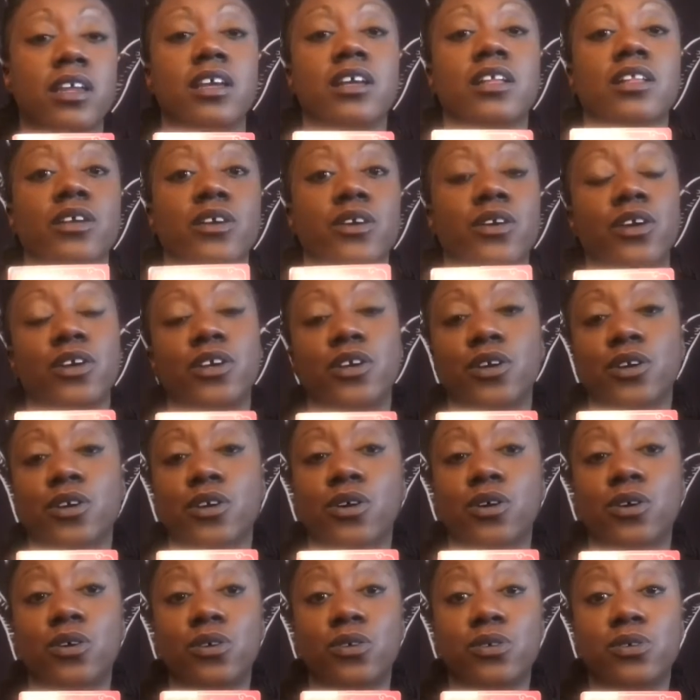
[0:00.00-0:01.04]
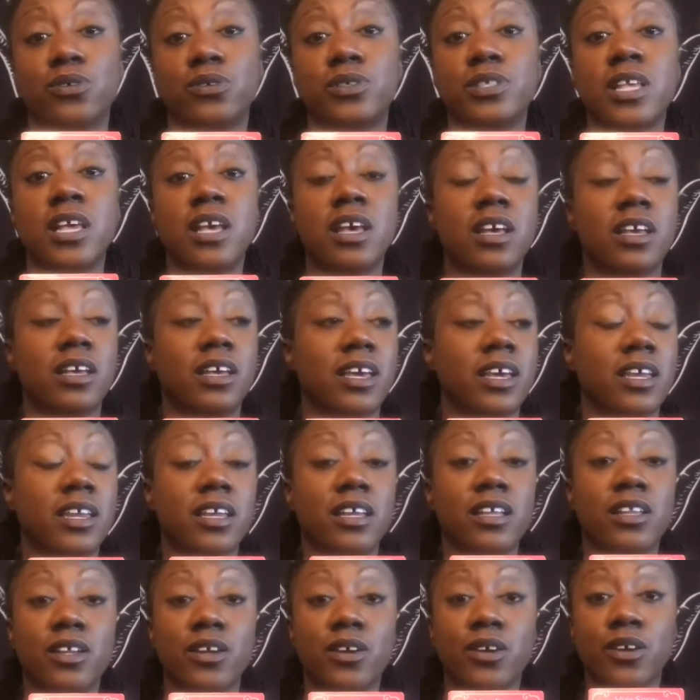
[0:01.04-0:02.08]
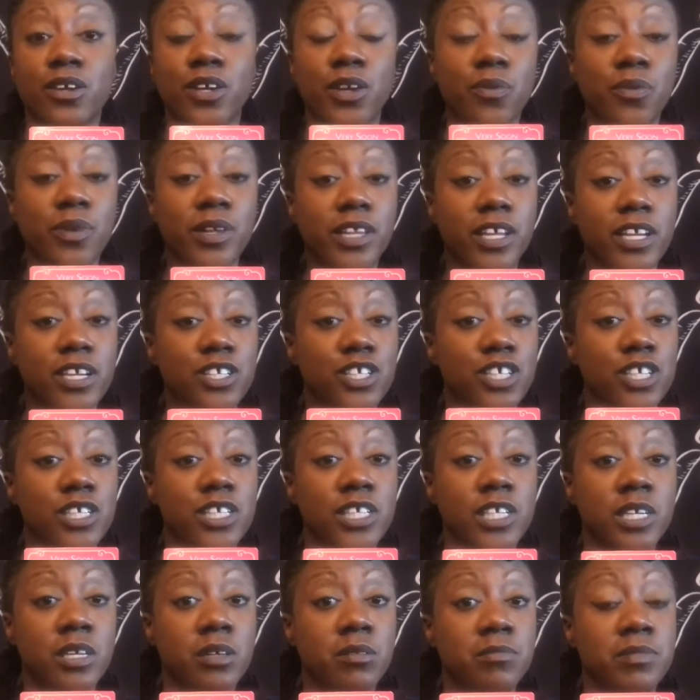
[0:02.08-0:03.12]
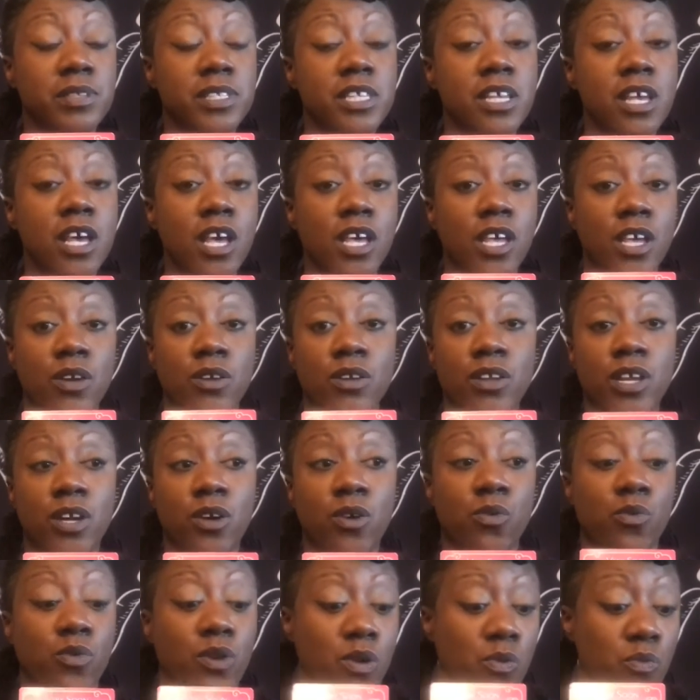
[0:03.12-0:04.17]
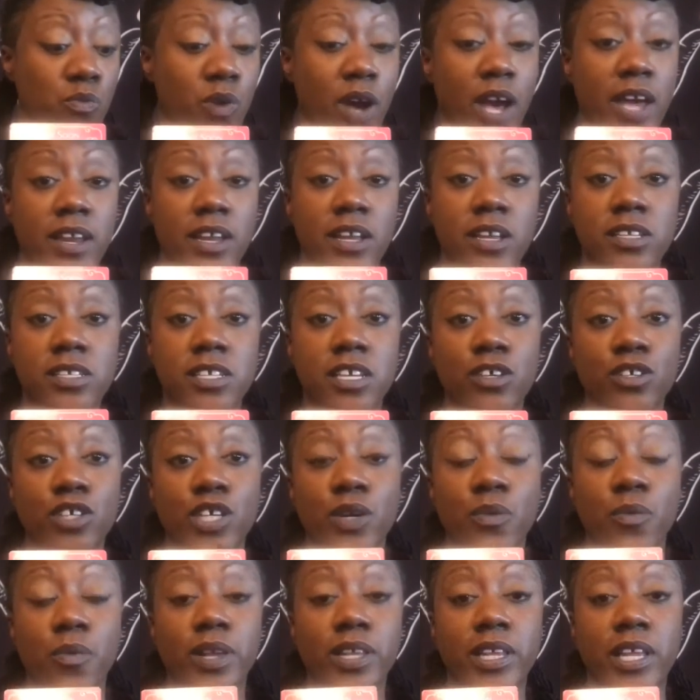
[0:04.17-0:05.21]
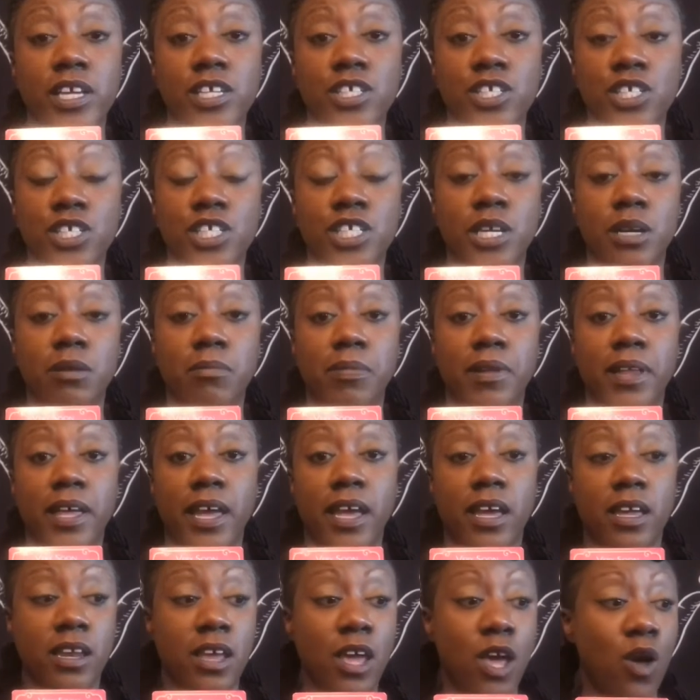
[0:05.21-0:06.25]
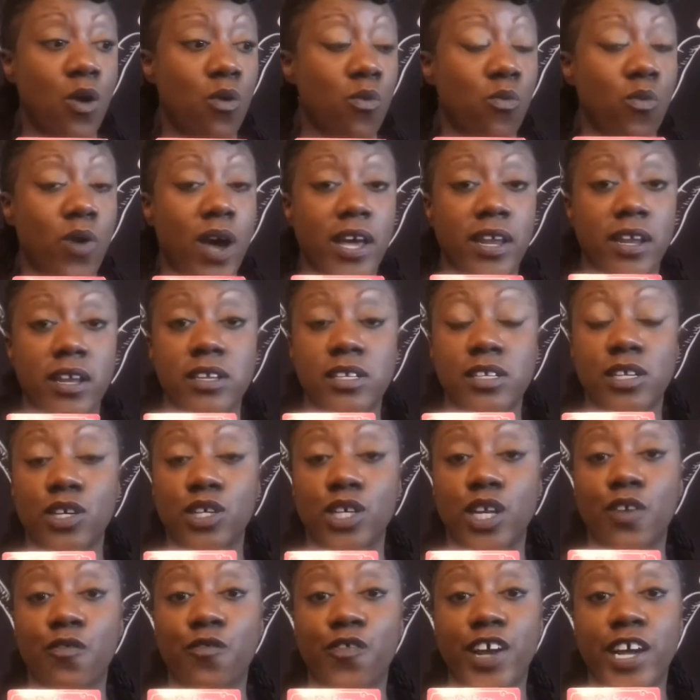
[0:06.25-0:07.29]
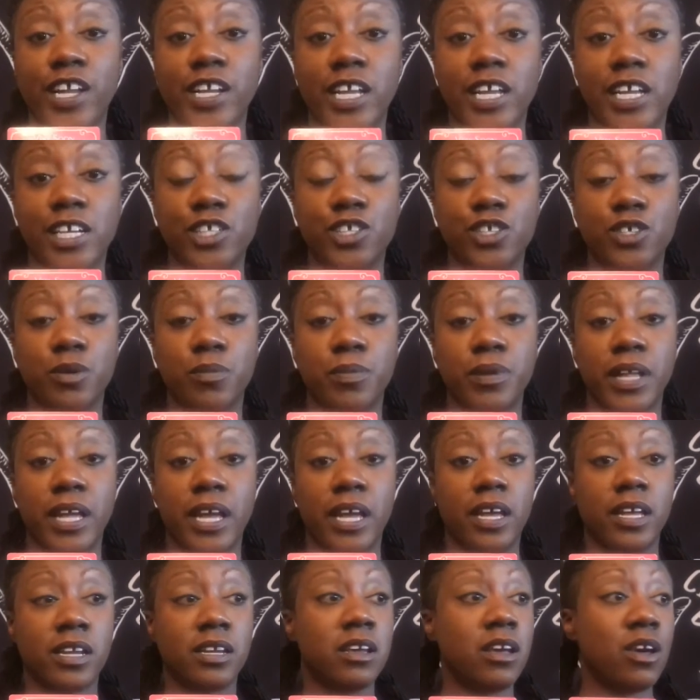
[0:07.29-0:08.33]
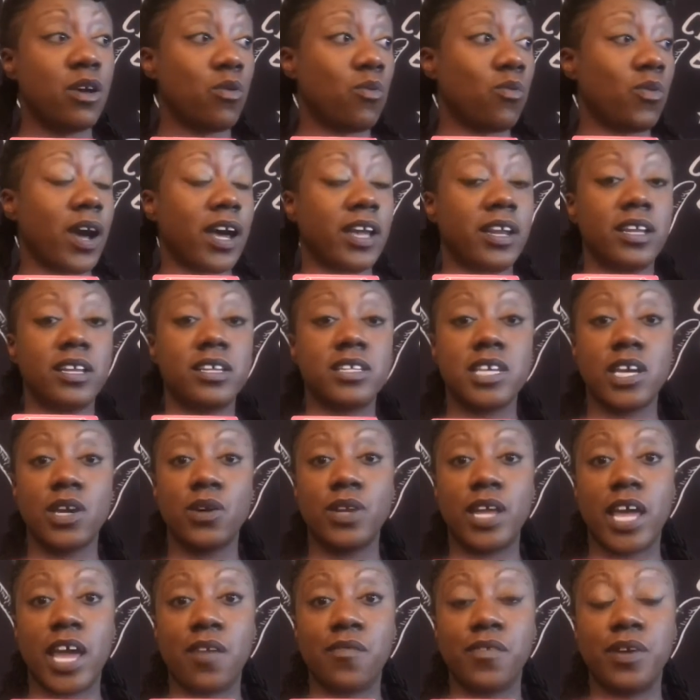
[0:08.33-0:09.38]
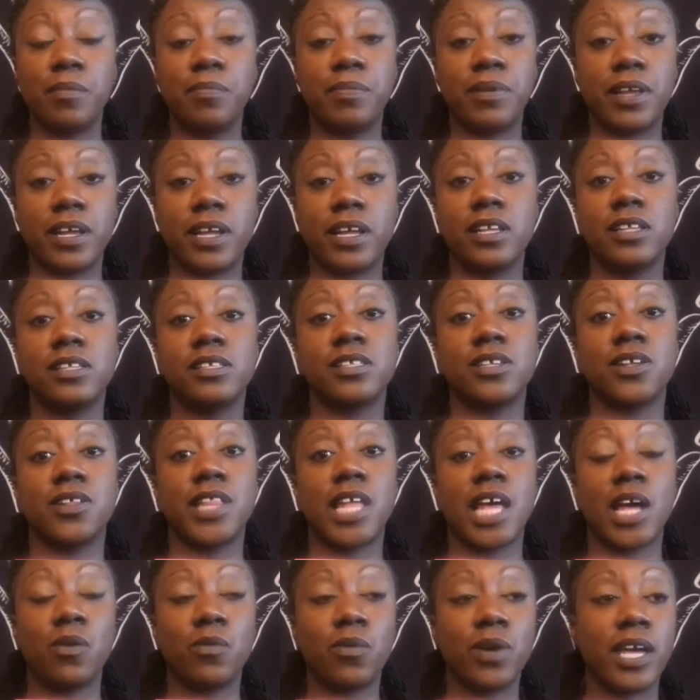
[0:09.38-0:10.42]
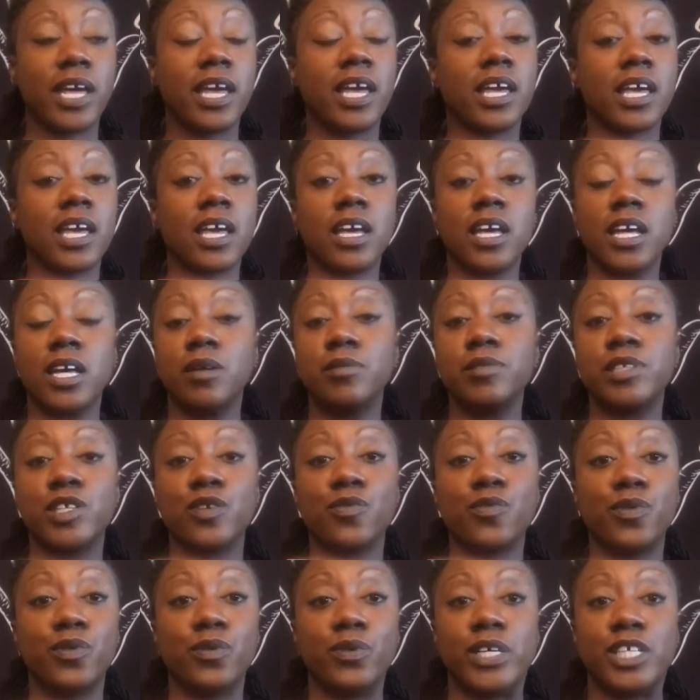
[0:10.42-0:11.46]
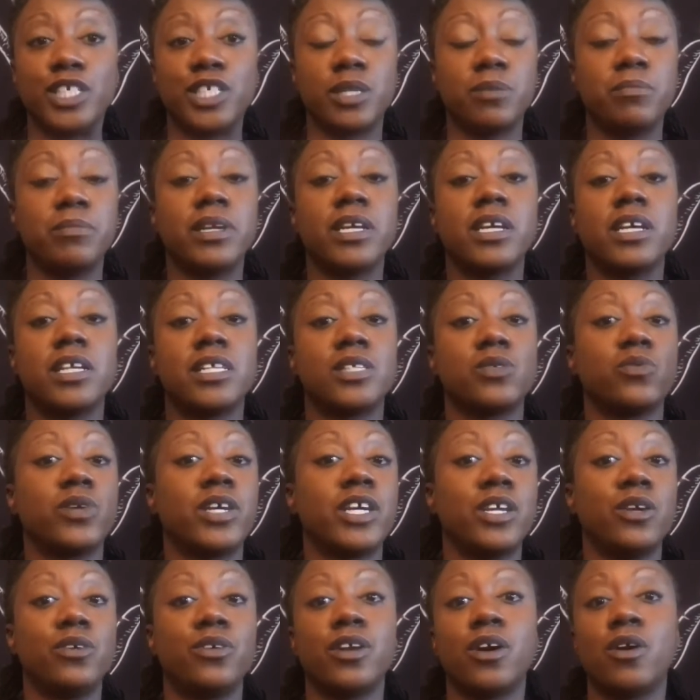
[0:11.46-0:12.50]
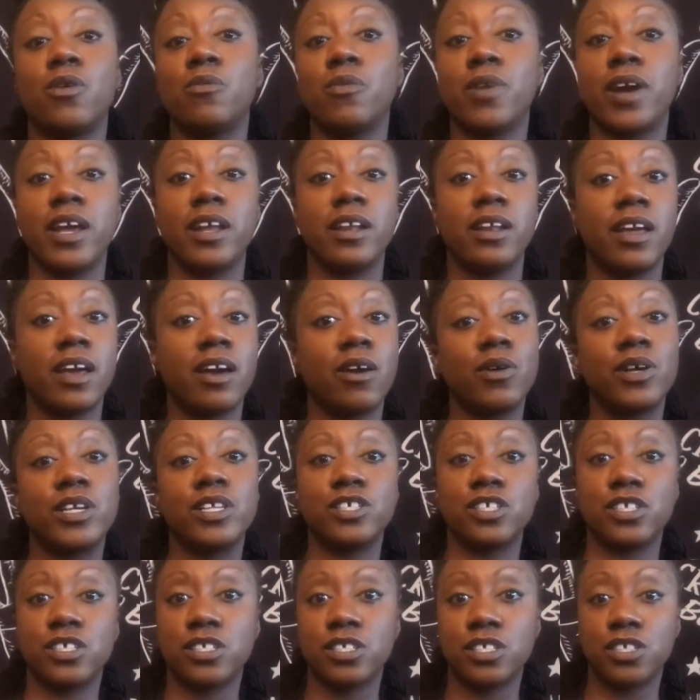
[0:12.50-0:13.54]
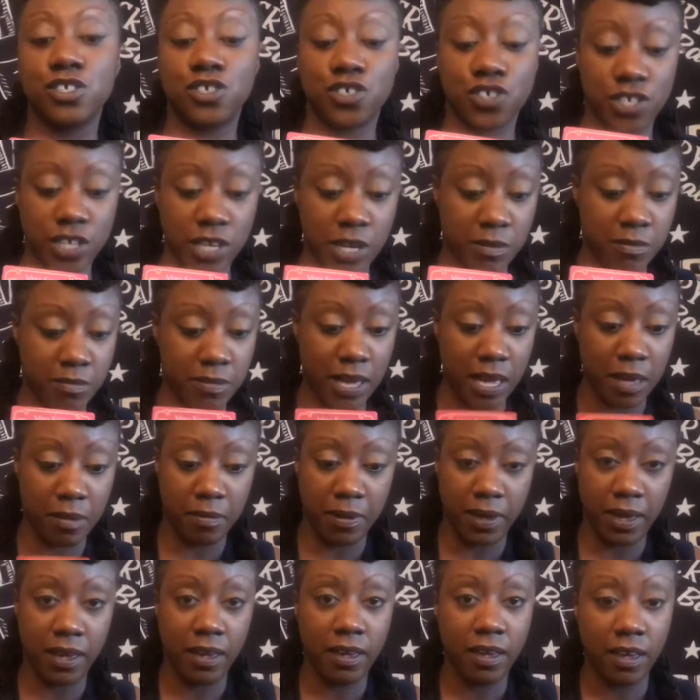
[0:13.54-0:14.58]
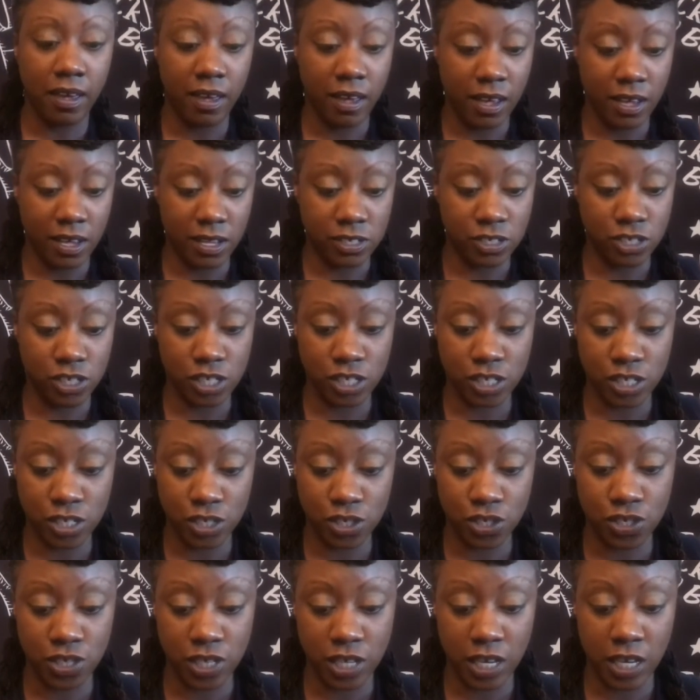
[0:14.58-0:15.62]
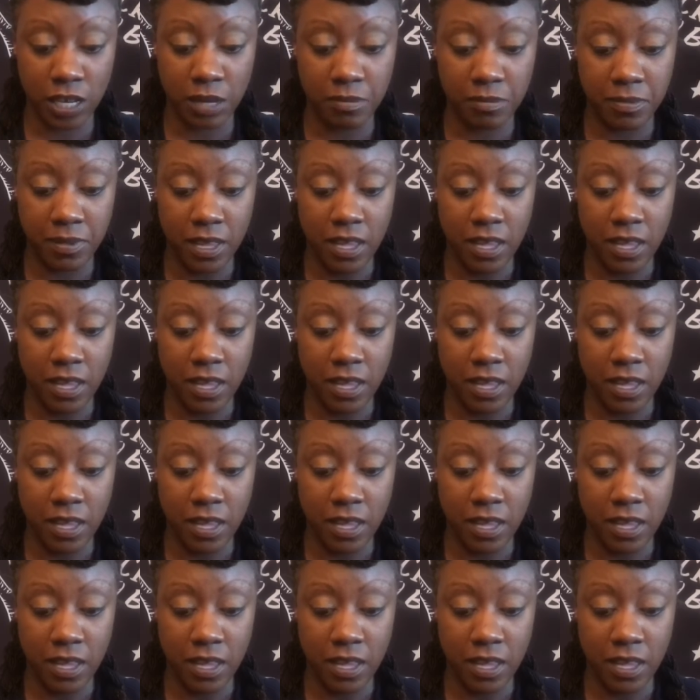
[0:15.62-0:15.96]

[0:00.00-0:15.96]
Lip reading: clear on your goals, getting clear in your relationships, you know, writing down your relationship plan, writing down your financial plan, writing down every plan, so that way it can come to fruition, because what you don't write down is just a dream, baby. It's just a dream.